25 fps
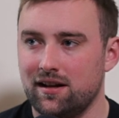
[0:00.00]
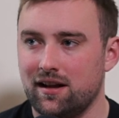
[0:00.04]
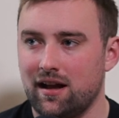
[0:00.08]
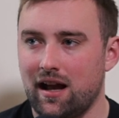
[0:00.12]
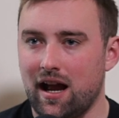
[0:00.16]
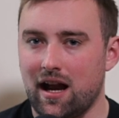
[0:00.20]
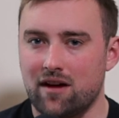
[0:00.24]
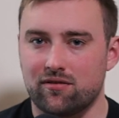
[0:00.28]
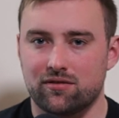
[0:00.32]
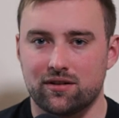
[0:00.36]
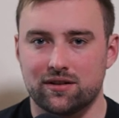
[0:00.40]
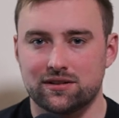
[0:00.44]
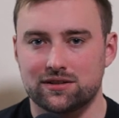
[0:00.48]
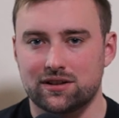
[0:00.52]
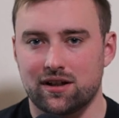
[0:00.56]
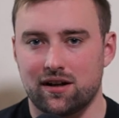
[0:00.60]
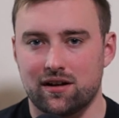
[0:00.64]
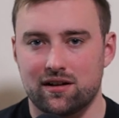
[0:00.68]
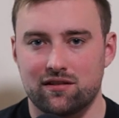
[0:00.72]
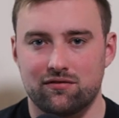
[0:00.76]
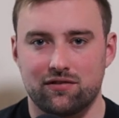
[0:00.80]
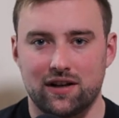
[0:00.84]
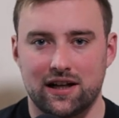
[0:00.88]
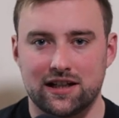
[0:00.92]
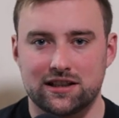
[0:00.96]
everyone's heard
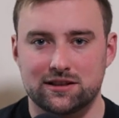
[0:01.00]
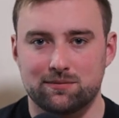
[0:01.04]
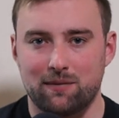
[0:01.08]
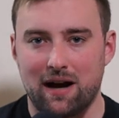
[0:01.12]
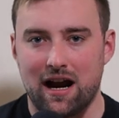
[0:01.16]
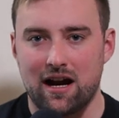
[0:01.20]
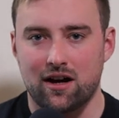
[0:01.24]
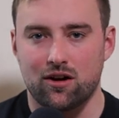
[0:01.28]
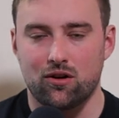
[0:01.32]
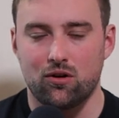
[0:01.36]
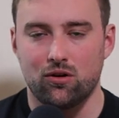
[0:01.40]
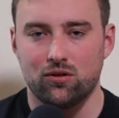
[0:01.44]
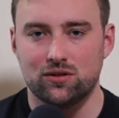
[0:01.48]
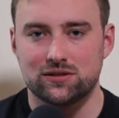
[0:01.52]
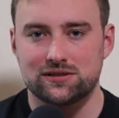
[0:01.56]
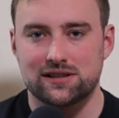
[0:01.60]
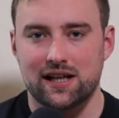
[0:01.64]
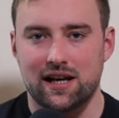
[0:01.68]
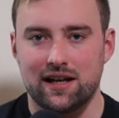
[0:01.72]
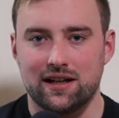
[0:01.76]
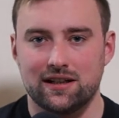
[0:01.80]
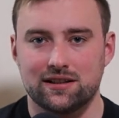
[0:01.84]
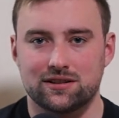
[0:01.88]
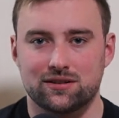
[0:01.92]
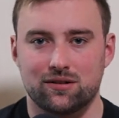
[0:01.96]
of like smart goal
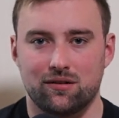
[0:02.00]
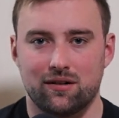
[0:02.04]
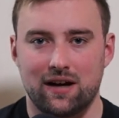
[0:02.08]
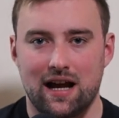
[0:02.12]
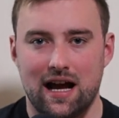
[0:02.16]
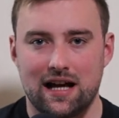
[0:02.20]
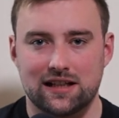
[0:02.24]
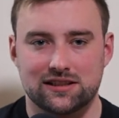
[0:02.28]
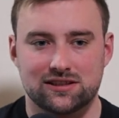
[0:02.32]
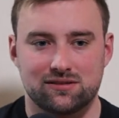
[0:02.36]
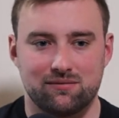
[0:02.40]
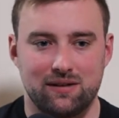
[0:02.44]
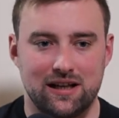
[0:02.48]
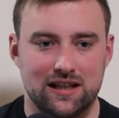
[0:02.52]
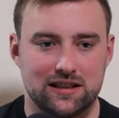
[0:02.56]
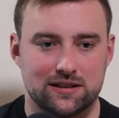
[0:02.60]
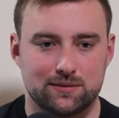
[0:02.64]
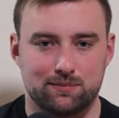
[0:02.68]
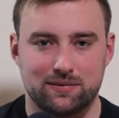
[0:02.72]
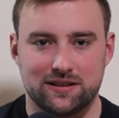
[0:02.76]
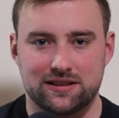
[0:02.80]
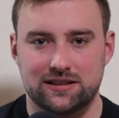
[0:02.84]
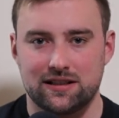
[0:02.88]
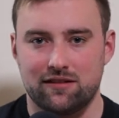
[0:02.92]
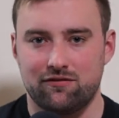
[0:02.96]
setting so it has to be
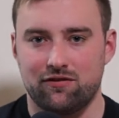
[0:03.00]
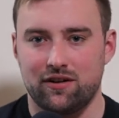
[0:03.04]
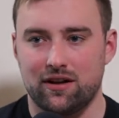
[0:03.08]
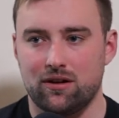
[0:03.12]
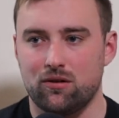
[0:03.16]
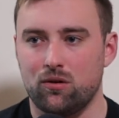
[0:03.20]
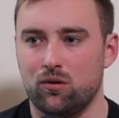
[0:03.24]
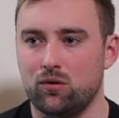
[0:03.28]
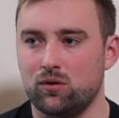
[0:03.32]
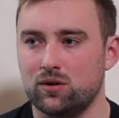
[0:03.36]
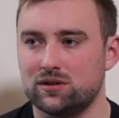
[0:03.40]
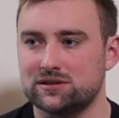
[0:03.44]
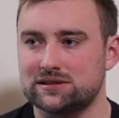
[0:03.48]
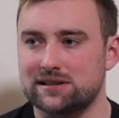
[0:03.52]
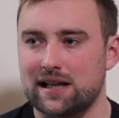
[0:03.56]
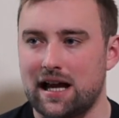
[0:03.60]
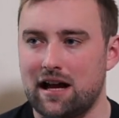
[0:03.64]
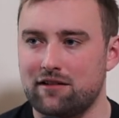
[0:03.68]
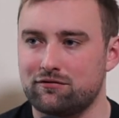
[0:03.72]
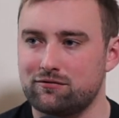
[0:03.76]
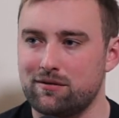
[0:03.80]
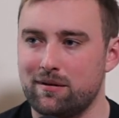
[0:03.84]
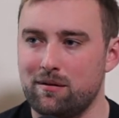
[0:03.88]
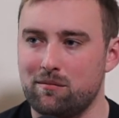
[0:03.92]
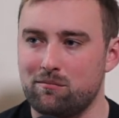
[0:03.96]
specific goals they
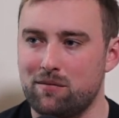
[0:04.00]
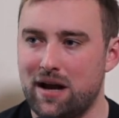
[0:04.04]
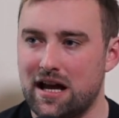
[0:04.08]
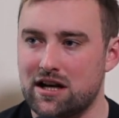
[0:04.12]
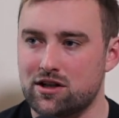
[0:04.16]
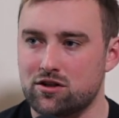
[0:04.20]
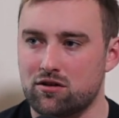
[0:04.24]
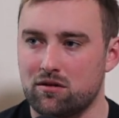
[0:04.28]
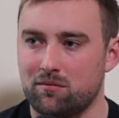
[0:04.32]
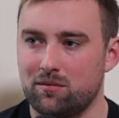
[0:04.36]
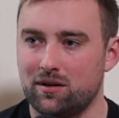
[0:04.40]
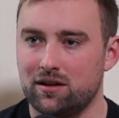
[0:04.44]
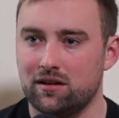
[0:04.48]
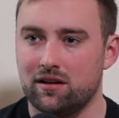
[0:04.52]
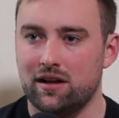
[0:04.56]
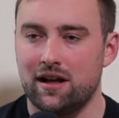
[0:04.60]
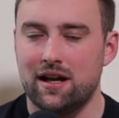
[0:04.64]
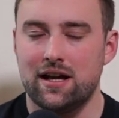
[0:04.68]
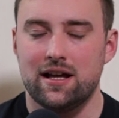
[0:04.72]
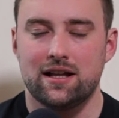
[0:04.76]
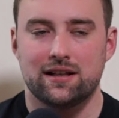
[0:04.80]
have to be measurable